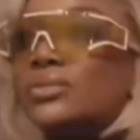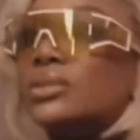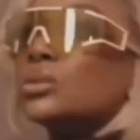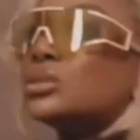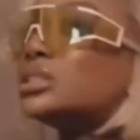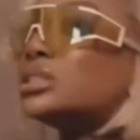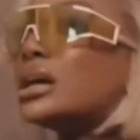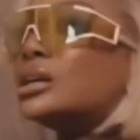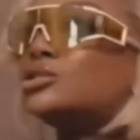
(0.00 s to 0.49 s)
real life,
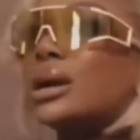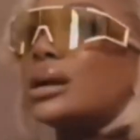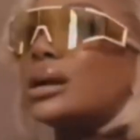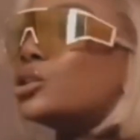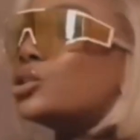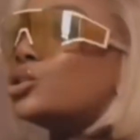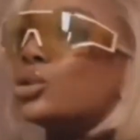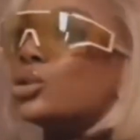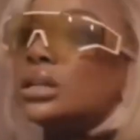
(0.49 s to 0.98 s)
they'll start
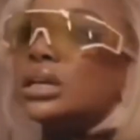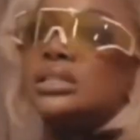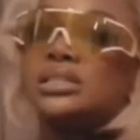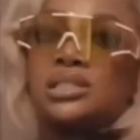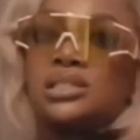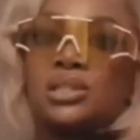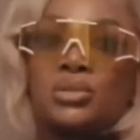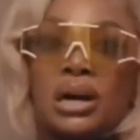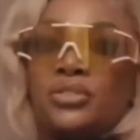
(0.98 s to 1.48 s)
dragging you on
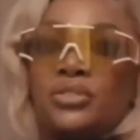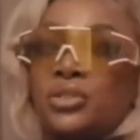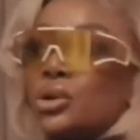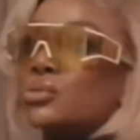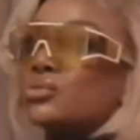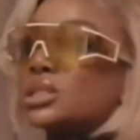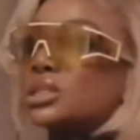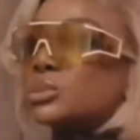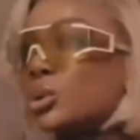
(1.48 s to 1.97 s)
Instagram. If you
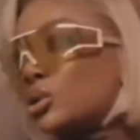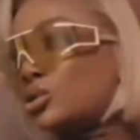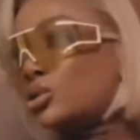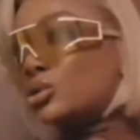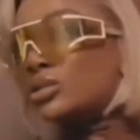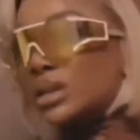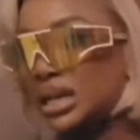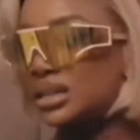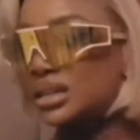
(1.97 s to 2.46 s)
don't respond,
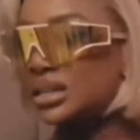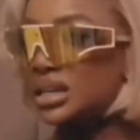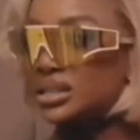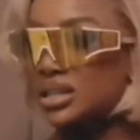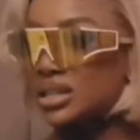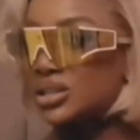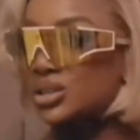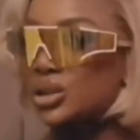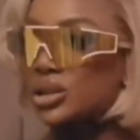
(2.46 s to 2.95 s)
you look like an
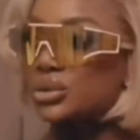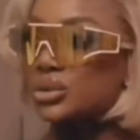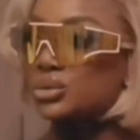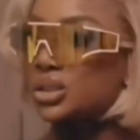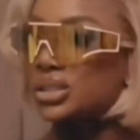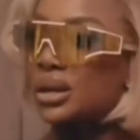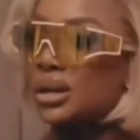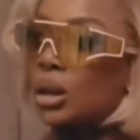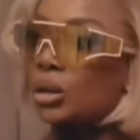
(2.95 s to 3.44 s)
idiot. So it
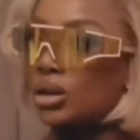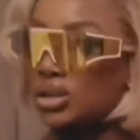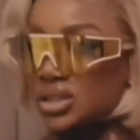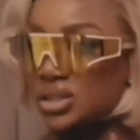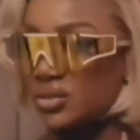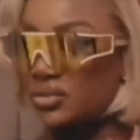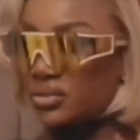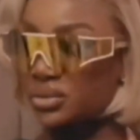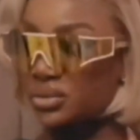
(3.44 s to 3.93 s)
was just a
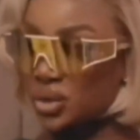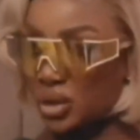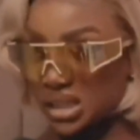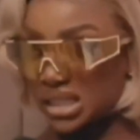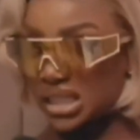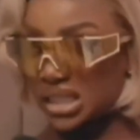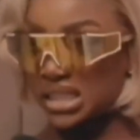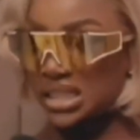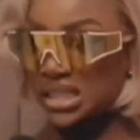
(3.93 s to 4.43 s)
lot of
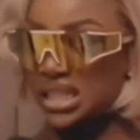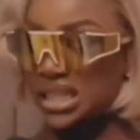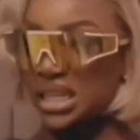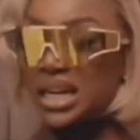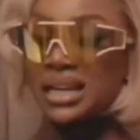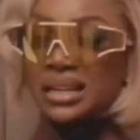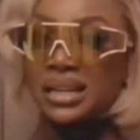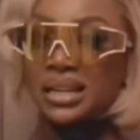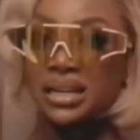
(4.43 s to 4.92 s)

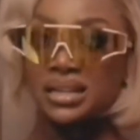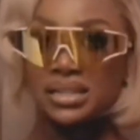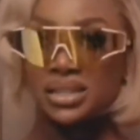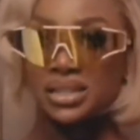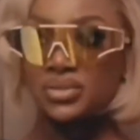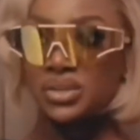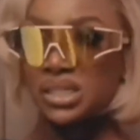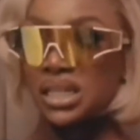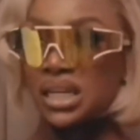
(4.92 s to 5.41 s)
toxicity and
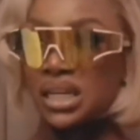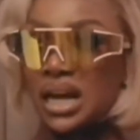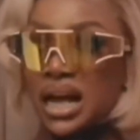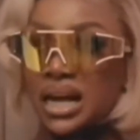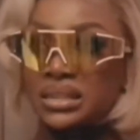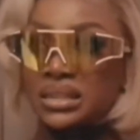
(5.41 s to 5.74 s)
negativity.